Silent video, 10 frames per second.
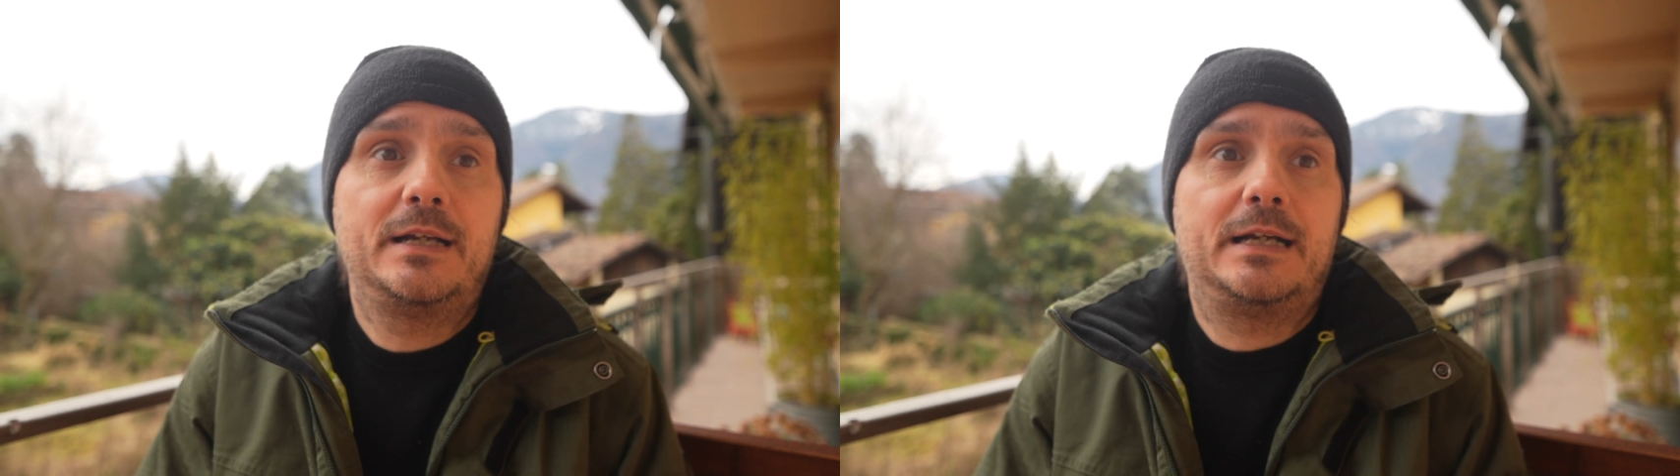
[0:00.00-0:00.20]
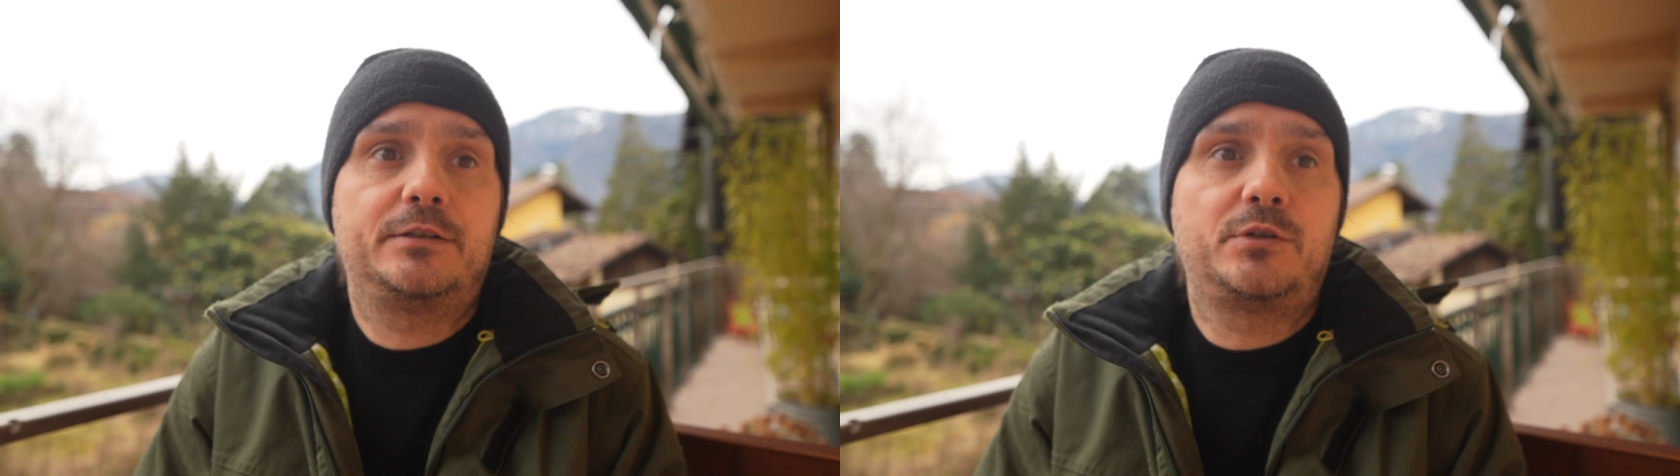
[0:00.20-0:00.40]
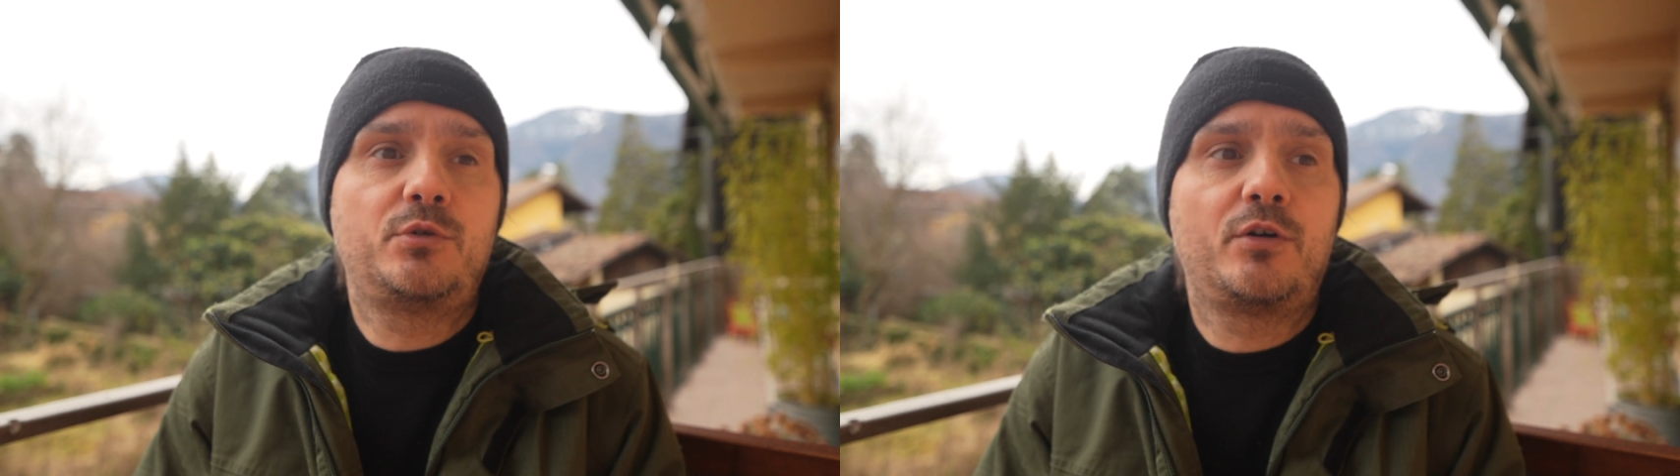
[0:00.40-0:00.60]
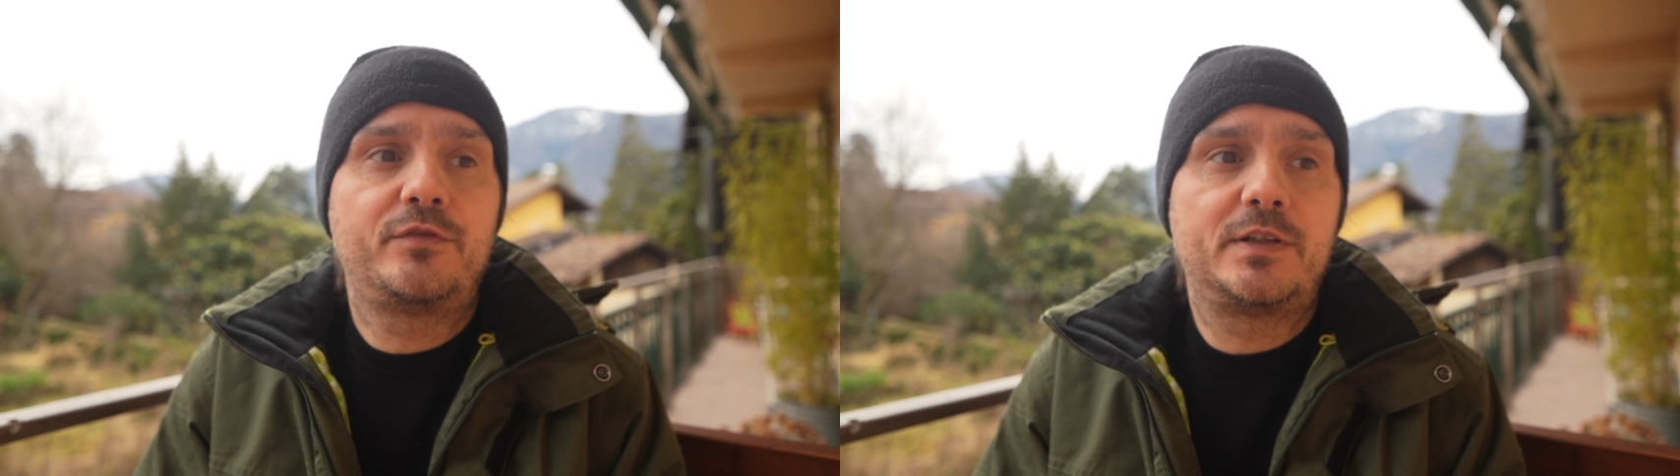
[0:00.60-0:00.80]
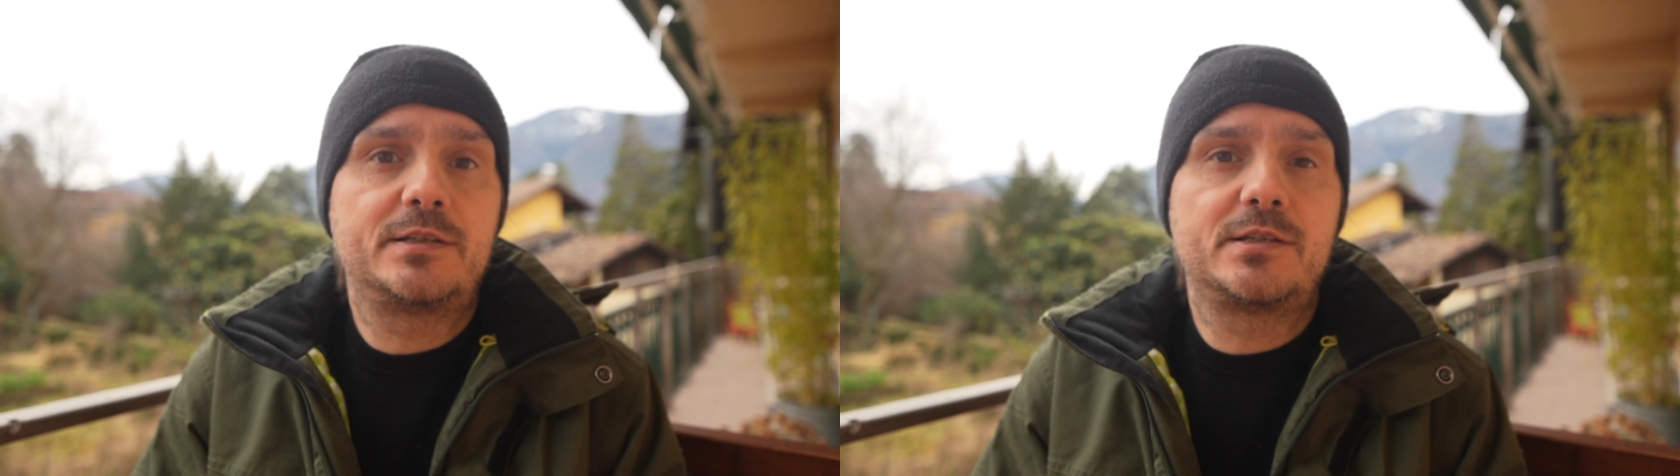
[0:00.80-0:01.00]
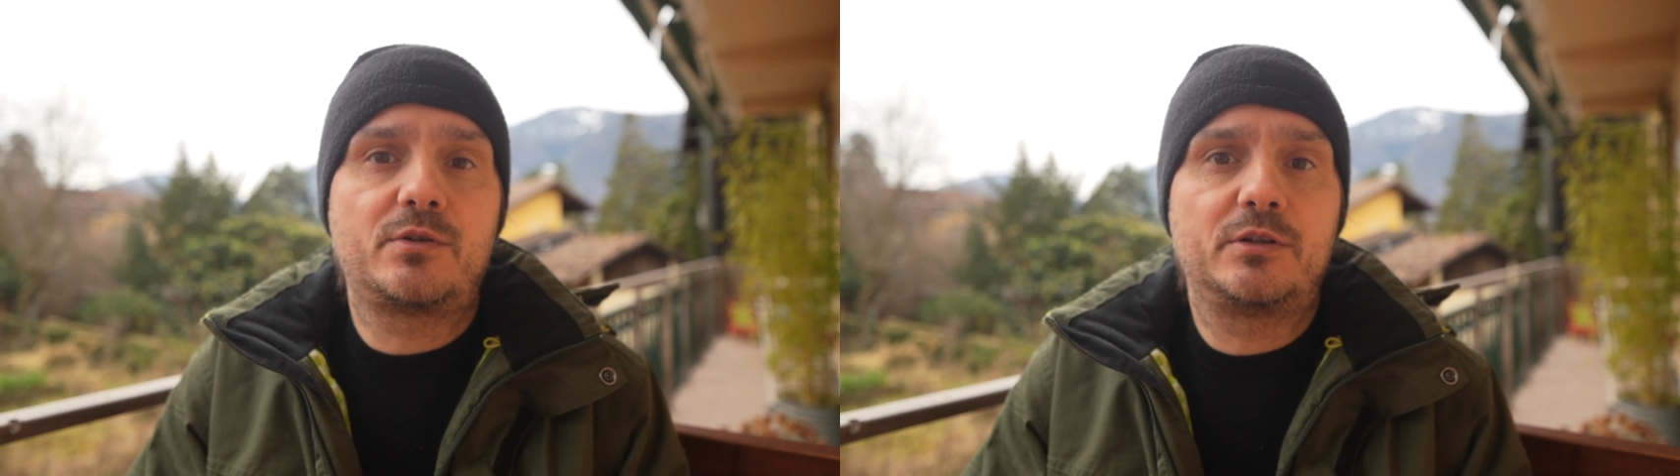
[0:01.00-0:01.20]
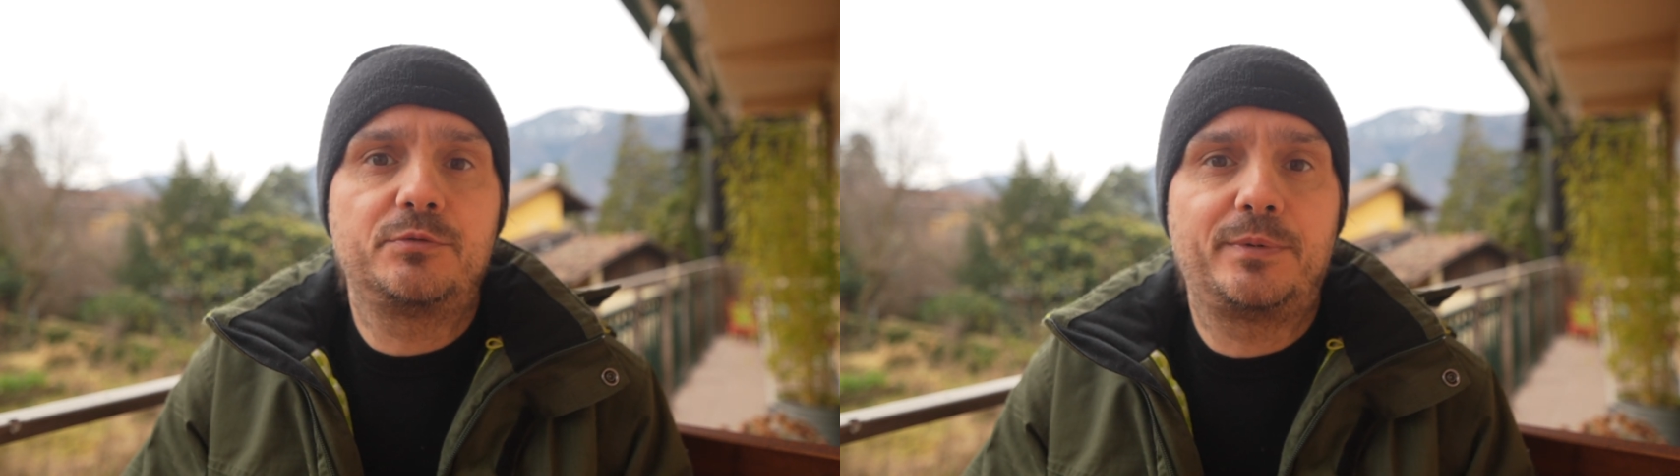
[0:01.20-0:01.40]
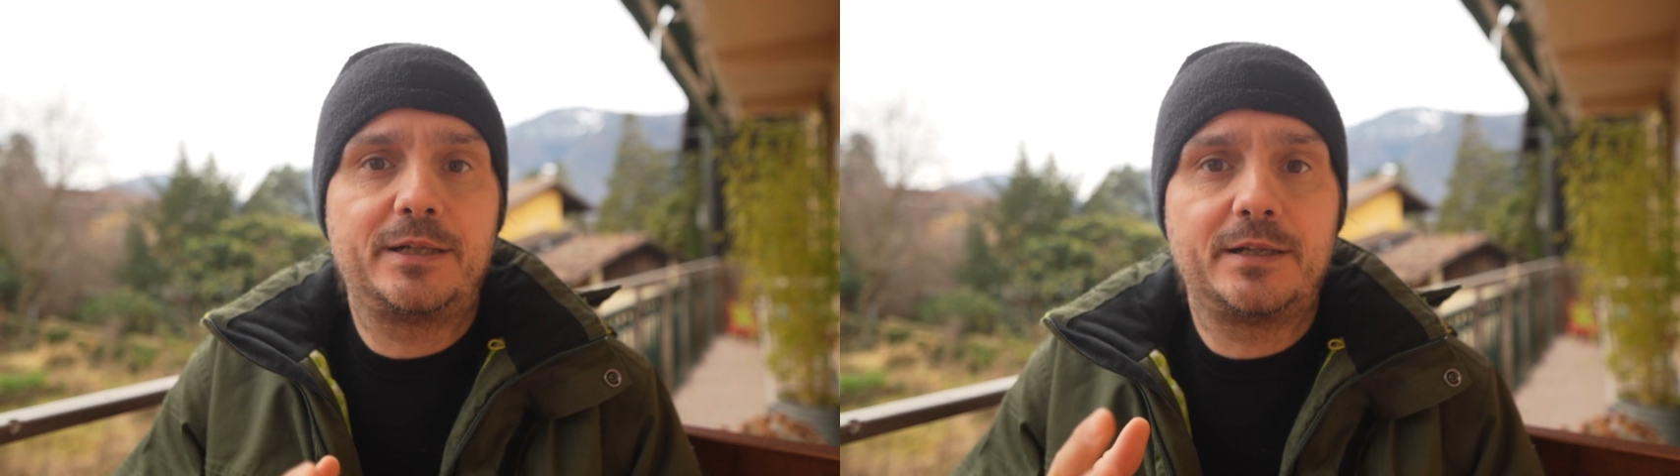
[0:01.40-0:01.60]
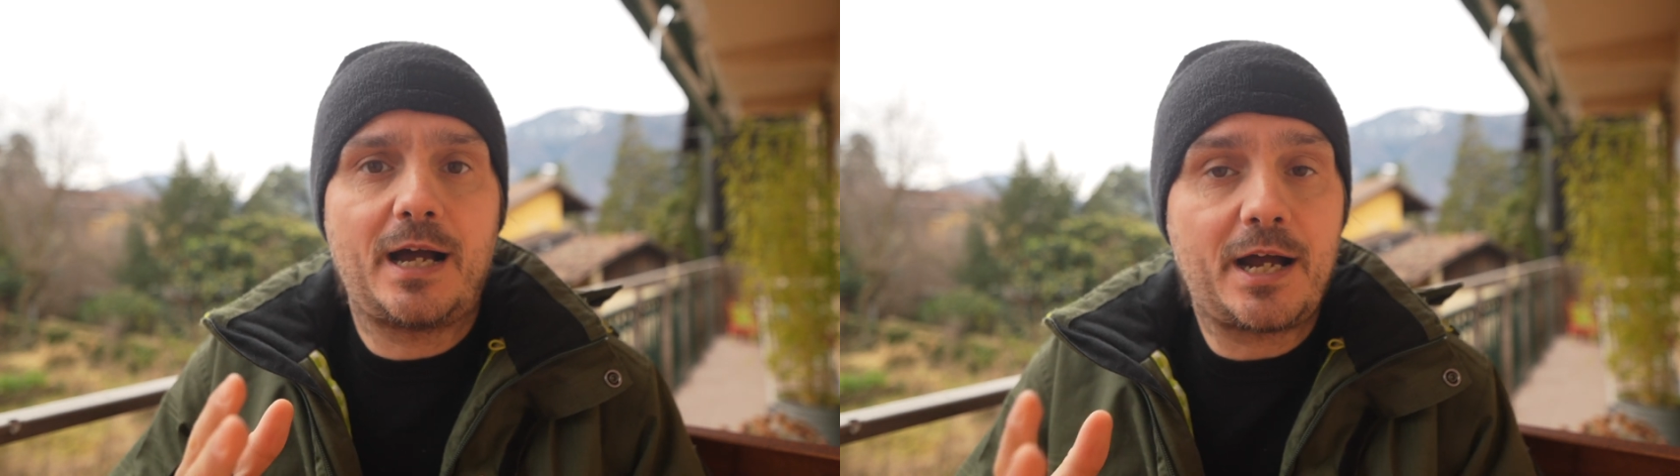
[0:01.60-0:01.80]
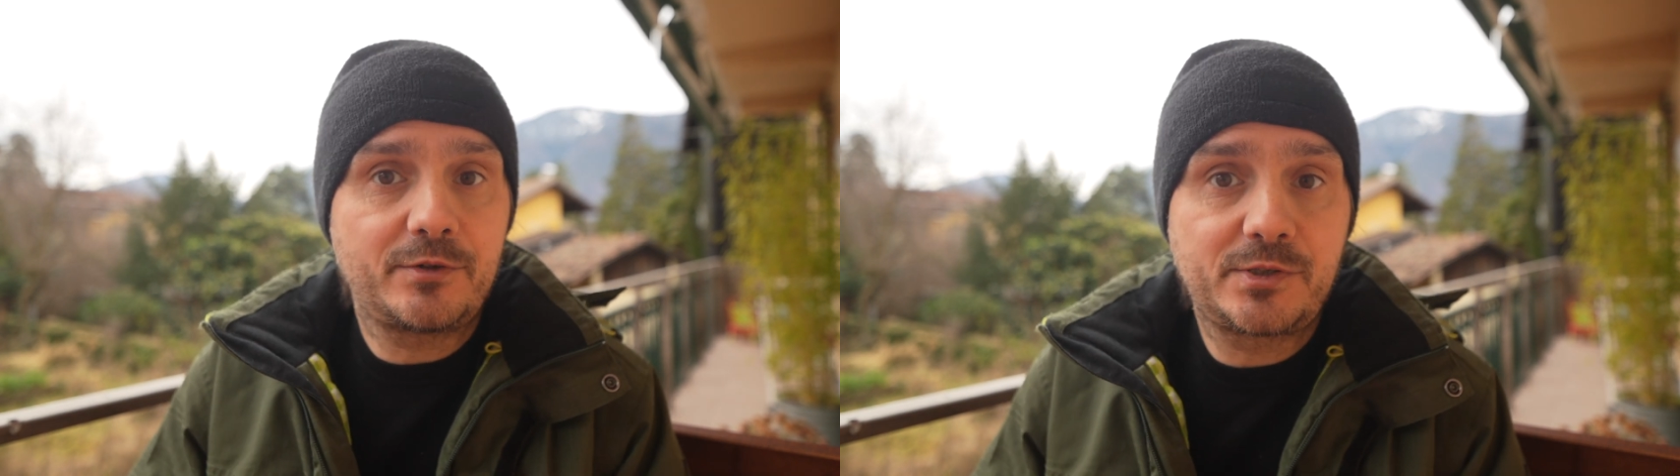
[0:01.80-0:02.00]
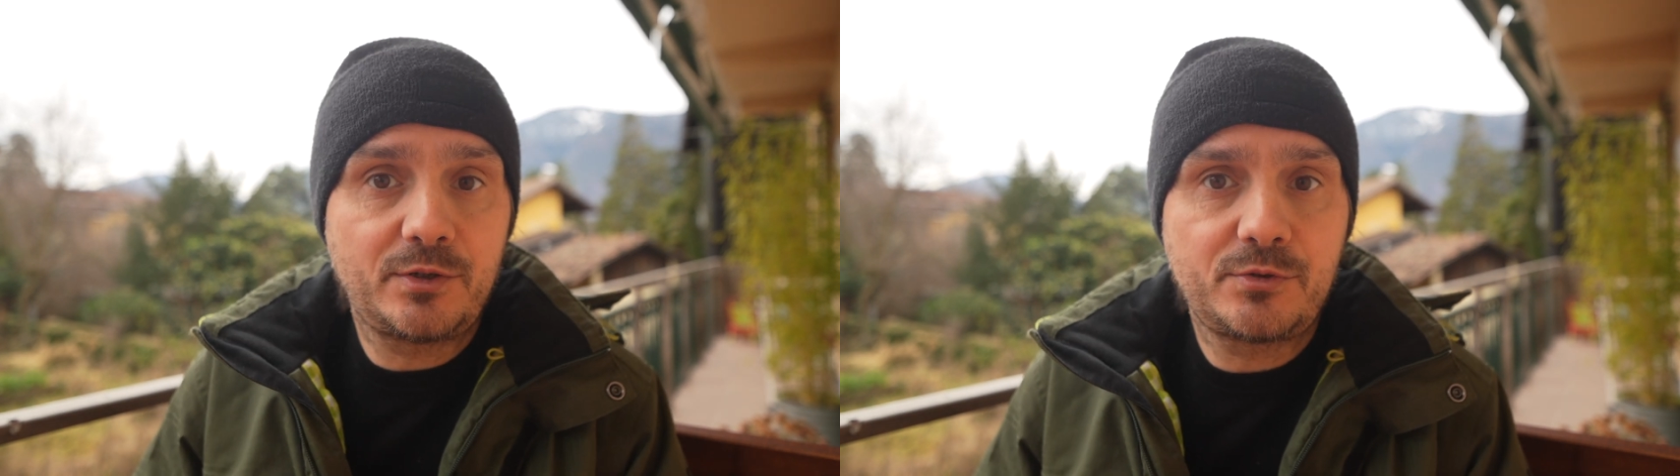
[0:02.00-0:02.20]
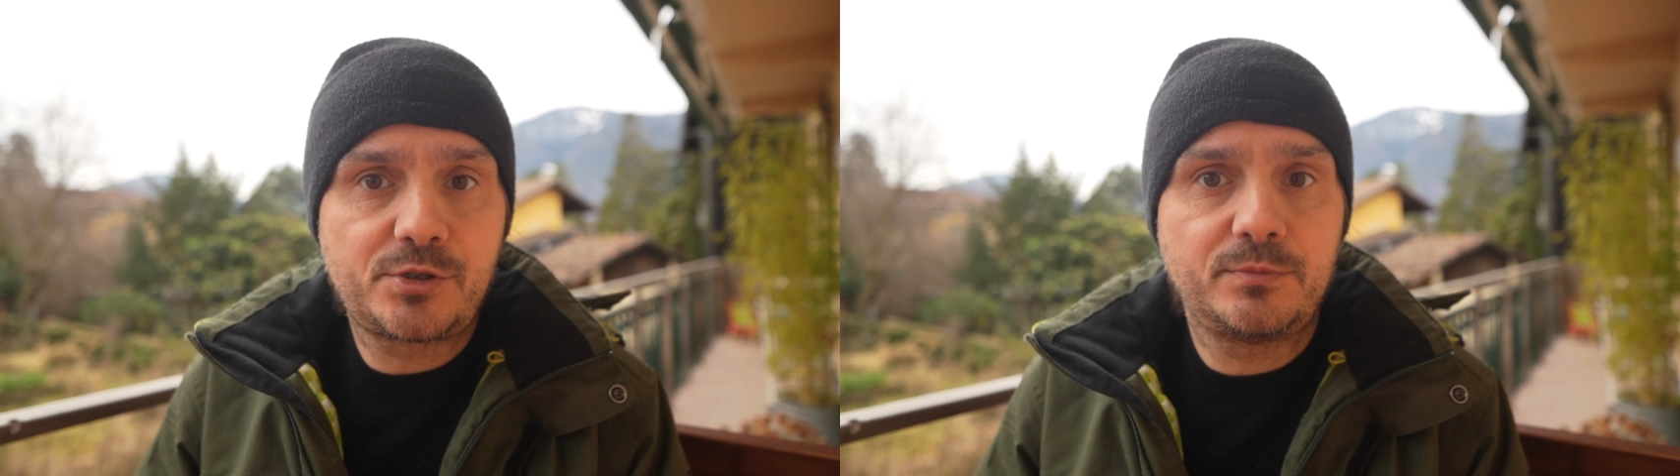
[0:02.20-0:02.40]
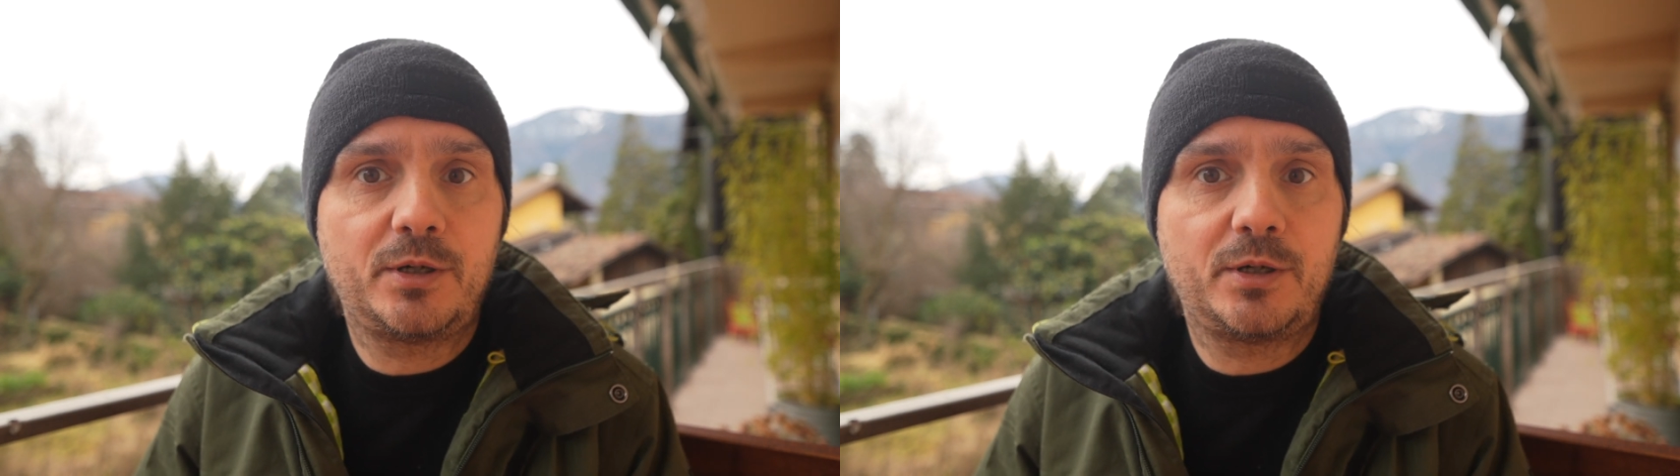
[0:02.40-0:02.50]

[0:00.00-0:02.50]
i don't know if this is going to be the high resolution